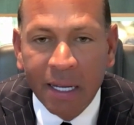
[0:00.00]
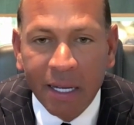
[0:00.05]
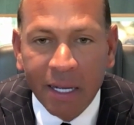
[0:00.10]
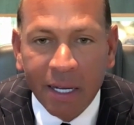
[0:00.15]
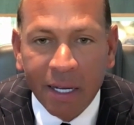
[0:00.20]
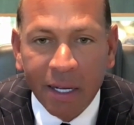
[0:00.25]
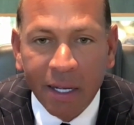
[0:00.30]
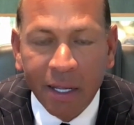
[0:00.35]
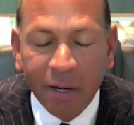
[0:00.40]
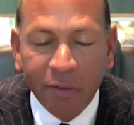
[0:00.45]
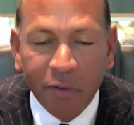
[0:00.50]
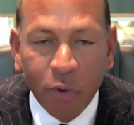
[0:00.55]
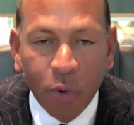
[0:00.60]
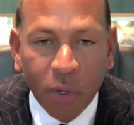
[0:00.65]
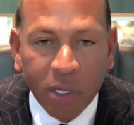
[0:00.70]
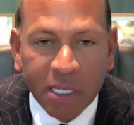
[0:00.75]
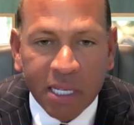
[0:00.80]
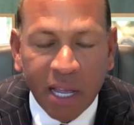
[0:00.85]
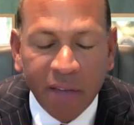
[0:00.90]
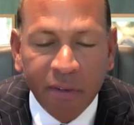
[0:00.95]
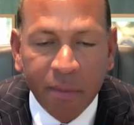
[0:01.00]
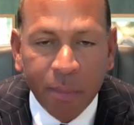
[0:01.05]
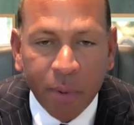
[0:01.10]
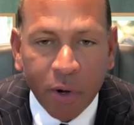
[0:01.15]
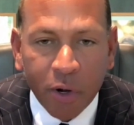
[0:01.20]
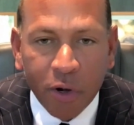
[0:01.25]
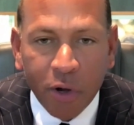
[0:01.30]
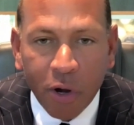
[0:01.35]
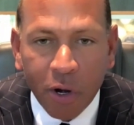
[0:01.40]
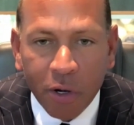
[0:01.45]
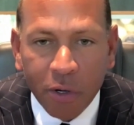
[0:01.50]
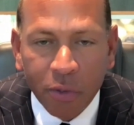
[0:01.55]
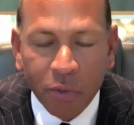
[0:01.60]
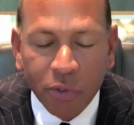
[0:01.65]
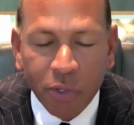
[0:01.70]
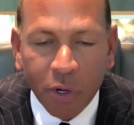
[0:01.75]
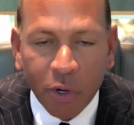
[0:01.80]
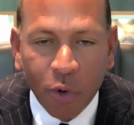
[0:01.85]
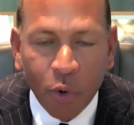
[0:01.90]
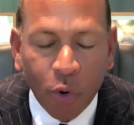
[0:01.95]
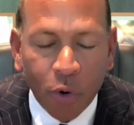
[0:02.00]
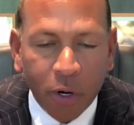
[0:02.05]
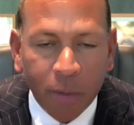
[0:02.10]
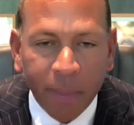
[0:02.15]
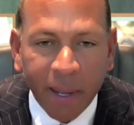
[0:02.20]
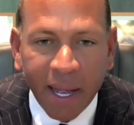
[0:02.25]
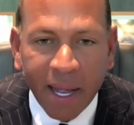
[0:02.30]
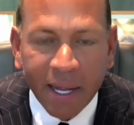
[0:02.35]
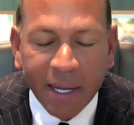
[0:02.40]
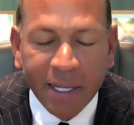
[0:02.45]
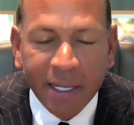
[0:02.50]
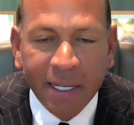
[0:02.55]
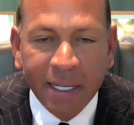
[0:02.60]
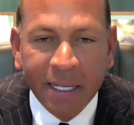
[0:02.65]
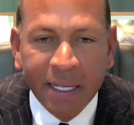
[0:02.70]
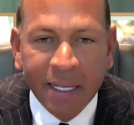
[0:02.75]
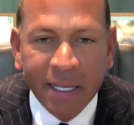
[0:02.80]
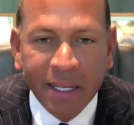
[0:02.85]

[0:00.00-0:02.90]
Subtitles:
and, of course, Kevin Burkhardt, who's our quarterback.